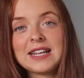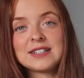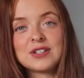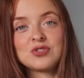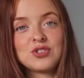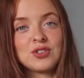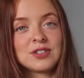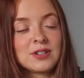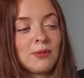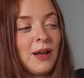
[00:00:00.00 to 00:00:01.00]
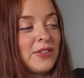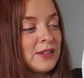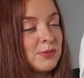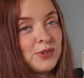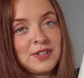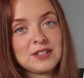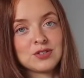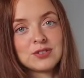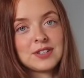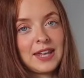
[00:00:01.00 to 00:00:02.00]
need to introduce a top like this because it
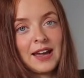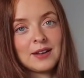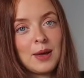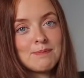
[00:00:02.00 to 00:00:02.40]
just, yeah,